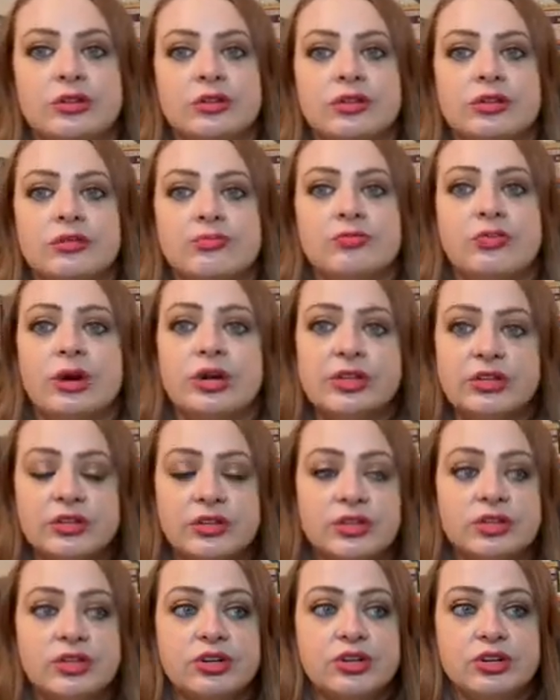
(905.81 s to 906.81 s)
one of the
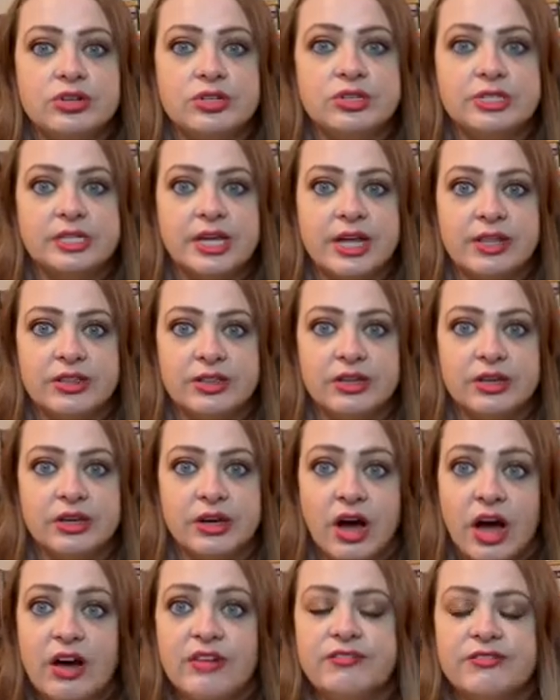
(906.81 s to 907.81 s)
girls at the
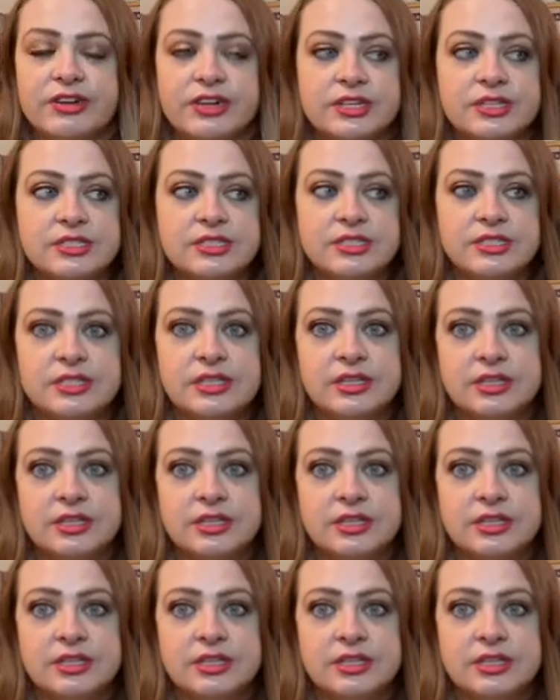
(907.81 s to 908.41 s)
office